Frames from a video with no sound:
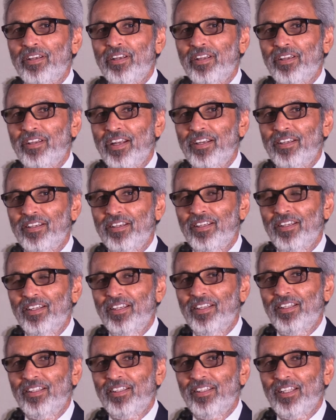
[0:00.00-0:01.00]
regret
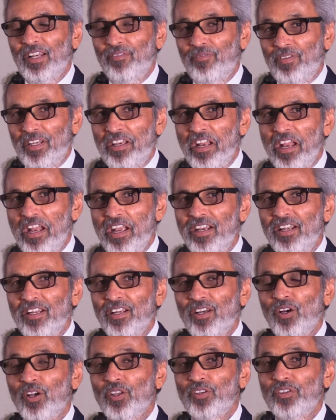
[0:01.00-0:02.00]
that we did
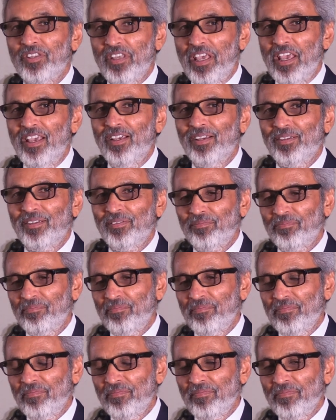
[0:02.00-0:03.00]
or say,
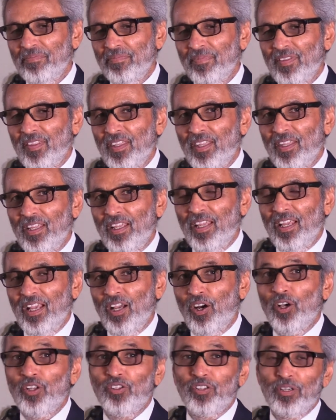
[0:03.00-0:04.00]

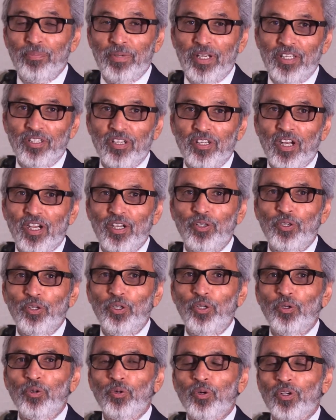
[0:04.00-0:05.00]
or somebody has done to
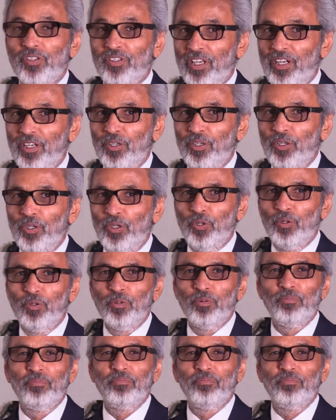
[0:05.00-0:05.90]
you or said to you.